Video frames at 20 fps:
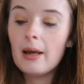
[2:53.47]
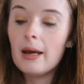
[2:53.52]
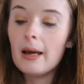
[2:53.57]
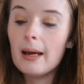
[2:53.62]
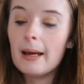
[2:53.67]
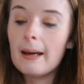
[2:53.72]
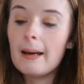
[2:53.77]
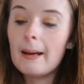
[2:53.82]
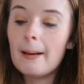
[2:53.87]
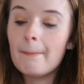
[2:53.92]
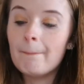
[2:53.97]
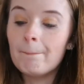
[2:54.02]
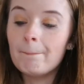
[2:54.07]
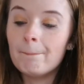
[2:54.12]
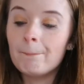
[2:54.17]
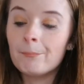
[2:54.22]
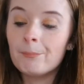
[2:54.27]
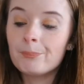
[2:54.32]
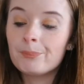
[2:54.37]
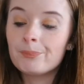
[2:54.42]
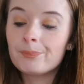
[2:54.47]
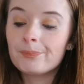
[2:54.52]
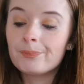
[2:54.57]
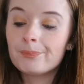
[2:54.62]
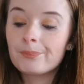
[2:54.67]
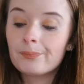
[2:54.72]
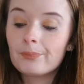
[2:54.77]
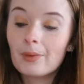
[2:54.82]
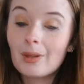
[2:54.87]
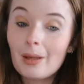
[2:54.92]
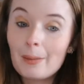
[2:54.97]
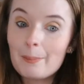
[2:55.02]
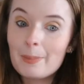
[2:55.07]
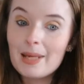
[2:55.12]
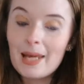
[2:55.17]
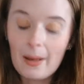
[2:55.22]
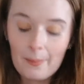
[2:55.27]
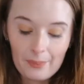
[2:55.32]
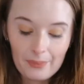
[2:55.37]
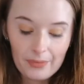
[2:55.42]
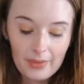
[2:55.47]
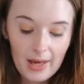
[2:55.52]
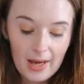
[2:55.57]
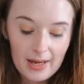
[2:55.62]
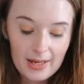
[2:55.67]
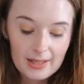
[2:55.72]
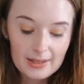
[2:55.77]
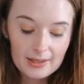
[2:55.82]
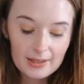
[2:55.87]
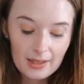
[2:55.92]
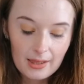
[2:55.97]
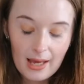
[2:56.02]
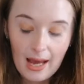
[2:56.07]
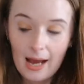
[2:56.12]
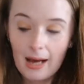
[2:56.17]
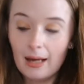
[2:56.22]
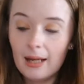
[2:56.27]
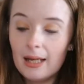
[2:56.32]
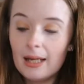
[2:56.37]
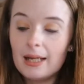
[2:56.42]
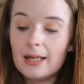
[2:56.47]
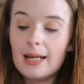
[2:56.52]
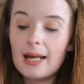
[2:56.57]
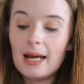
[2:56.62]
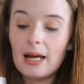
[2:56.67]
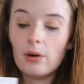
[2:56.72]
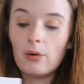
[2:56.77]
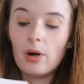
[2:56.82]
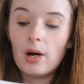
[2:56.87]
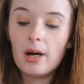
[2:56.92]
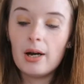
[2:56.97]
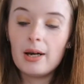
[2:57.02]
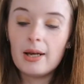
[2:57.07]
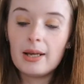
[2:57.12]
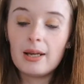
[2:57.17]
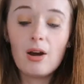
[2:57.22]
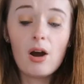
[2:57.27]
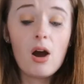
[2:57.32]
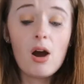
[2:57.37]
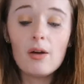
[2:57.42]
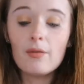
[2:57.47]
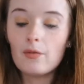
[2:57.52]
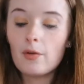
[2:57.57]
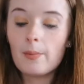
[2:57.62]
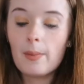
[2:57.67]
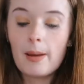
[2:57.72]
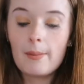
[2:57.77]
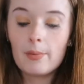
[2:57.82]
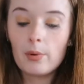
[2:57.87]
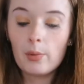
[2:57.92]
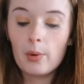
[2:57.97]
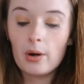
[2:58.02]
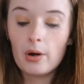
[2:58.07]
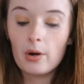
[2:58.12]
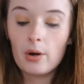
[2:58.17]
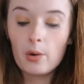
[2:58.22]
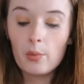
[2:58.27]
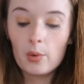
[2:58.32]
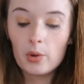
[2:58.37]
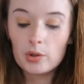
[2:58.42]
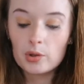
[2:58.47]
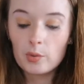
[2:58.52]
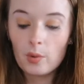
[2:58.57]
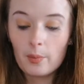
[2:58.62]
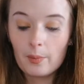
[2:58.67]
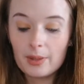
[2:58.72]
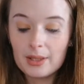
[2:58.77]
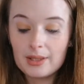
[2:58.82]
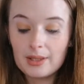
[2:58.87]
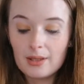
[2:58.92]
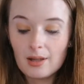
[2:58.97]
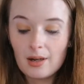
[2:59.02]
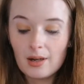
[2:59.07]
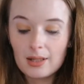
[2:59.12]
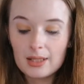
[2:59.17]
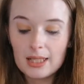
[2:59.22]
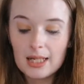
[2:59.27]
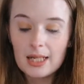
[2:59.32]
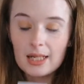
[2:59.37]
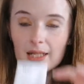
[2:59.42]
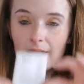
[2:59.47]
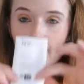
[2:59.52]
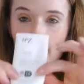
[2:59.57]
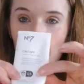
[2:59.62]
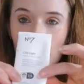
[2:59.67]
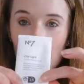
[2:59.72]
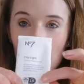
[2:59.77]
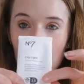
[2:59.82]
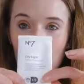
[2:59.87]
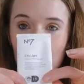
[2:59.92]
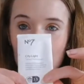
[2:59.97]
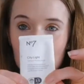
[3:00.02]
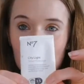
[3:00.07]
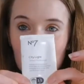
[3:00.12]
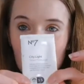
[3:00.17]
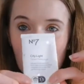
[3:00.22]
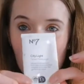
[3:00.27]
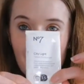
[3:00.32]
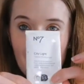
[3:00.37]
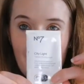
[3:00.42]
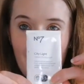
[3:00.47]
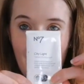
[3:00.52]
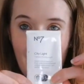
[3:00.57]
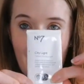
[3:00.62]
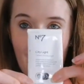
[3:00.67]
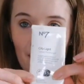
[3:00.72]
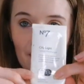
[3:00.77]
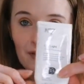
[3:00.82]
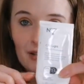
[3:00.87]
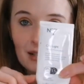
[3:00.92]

But yeah, that is that. Now, I can't remember where I was when we started, but I have